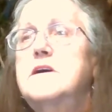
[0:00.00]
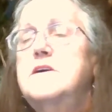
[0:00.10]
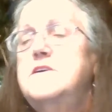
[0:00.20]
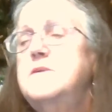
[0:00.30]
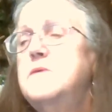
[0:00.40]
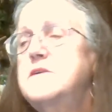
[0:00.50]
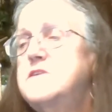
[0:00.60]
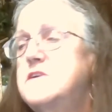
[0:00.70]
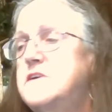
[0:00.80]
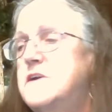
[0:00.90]
She
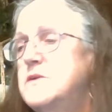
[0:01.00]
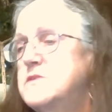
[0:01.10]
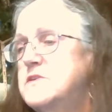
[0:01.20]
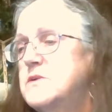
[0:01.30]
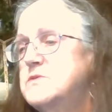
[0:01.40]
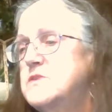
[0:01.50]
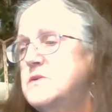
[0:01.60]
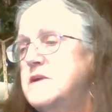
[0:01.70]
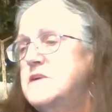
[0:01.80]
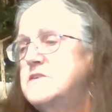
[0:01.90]
wants you to know that those
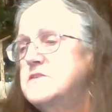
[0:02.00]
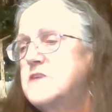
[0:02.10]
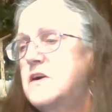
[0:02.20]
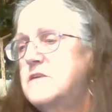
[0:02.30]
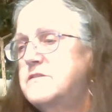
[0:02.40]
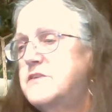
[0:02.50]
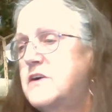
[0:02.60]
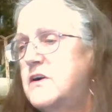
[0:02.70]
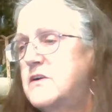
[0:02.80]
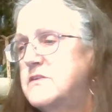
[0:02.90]
donations aren't for
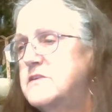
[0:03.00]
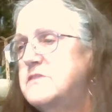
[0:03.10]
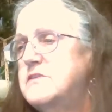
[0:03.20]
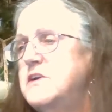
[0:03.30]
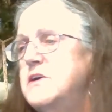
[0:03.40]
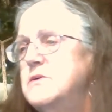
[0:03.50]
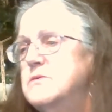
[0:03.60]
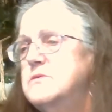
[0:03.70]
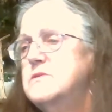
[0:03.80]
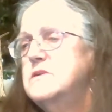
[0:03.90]
her, they're for
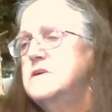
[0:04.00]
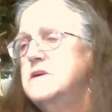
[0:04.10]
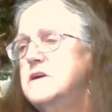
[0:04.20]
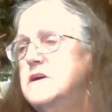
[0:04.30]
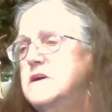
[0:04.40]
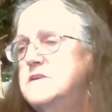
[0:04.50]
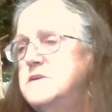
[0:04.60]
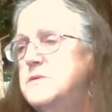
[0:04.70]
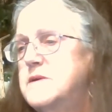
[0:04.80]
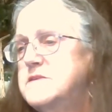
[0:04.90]
you.
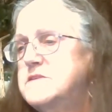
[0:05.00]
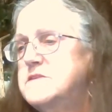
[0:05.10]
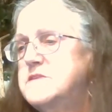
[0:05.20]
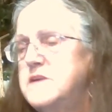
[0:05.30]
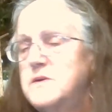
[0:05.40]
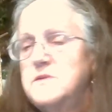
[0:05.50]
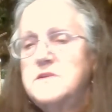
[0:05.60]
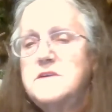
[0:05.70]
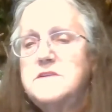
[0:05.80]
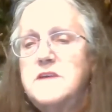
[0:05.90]
She wants to see you
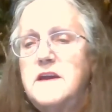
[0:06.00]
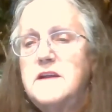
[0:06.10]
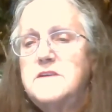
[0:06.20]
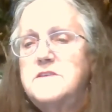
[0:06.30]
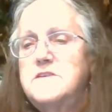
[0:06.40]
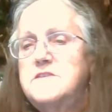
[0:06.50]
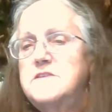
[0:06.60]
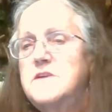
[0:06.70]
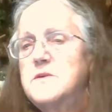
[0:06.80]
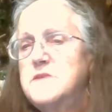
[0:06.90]
succeed.
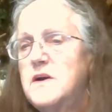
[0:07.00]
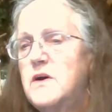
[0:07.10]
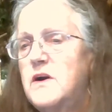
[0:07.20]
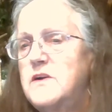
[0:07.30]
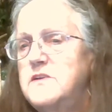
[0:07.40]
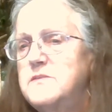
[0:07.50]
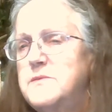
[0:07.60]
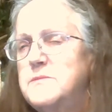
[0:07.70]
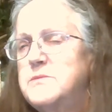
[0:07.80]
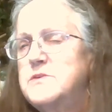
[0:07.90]
She knows how hard you've
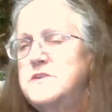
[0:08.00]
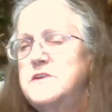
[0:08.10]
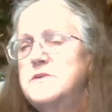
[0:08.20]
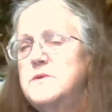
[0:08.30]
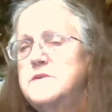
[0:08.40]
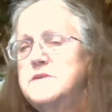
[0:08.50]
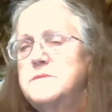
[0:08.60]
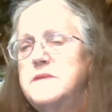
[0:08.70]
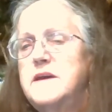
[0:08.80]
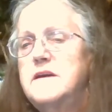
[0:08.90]
been pushing towards
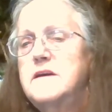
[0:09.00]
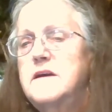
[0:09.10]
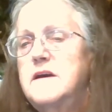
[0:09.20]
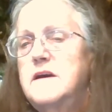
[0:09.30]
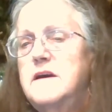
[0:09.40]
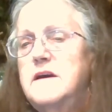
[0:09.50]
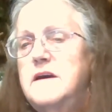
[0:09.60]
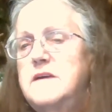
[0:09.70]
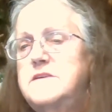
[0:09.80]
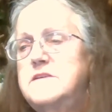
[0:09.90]
something,
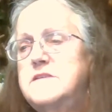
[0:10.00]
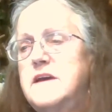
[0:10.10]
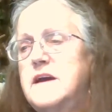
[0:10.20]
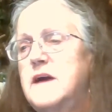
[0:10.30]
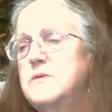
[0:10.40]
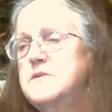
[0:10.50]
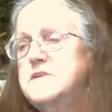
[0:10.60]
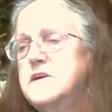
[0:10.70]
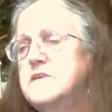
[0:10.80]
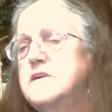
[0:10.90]
and she's saying, I
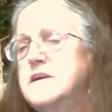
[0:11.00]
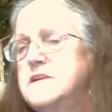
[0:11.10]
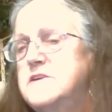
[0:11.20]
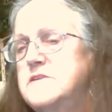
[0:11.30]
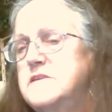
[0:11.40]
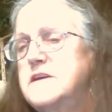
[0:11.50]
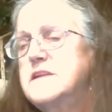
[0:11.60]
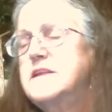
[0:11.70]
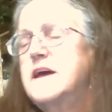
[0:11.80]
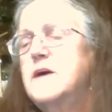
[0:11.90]
wish I could
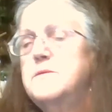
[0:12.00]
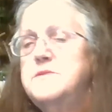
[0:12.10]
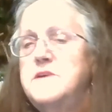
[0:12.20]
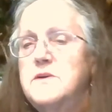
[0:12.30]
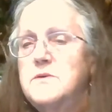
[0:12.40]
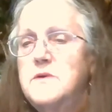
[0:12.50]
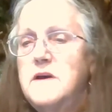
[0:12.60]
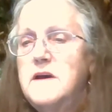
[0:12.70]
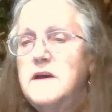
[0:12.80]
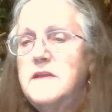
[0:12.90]
get the help to you
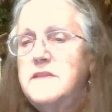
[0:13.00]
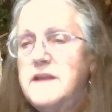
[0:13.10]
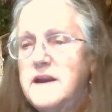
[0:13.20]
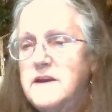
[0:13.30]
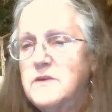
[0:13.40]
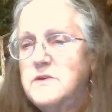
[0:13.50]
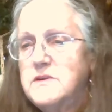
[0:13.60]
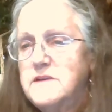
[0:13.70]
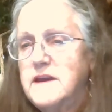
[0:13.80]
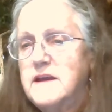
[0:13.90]
that I know
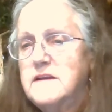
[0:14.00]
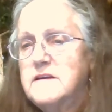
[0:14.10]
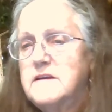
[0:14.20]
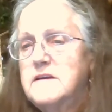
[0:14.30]
you need.